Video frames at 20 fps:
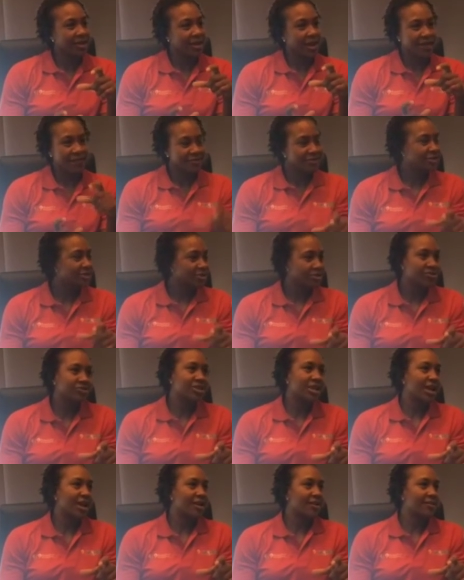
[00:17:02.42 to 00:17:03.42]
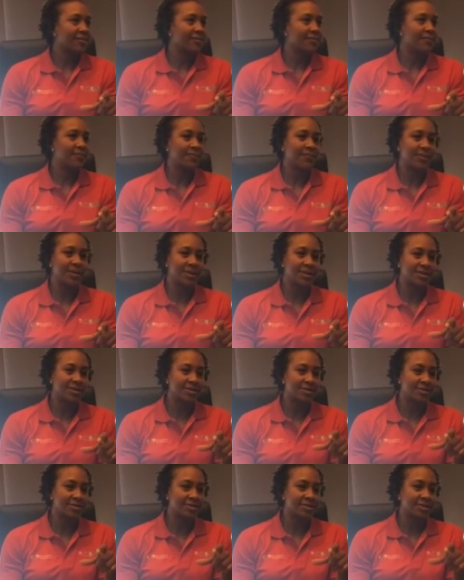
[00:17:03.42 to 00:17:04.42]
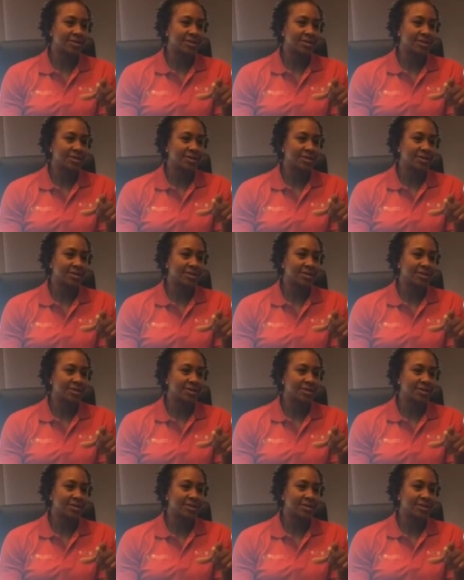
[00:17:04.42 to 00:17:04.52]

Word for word: every single time because